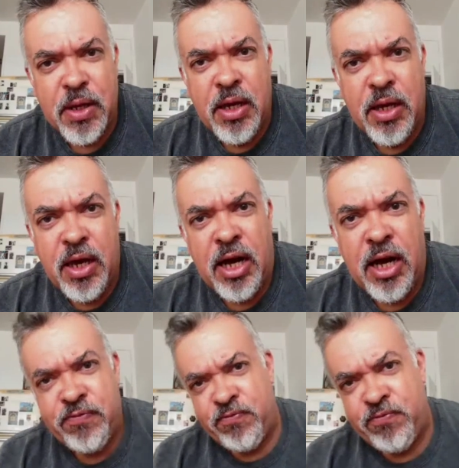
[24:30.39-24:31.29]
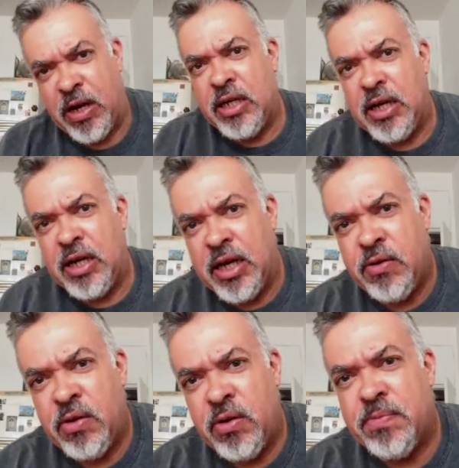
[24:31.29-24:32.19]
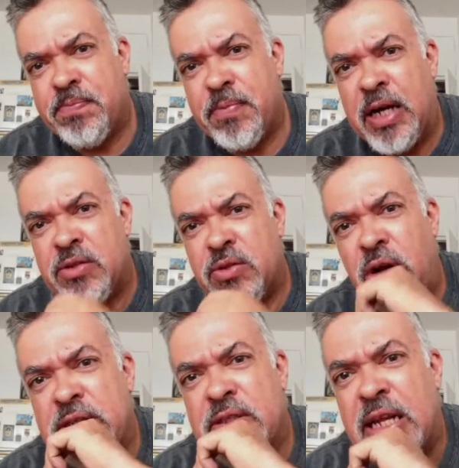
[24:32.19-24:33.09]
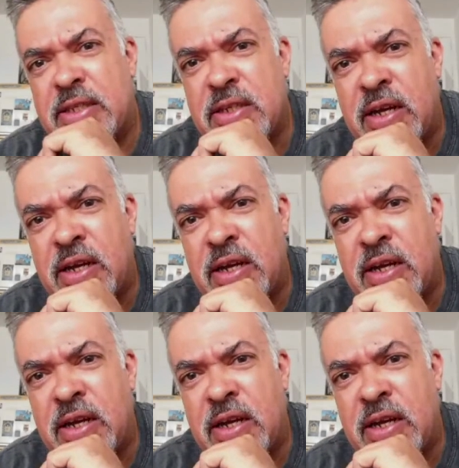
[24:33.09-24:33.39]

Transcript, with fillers: I, I, I, thought that uh,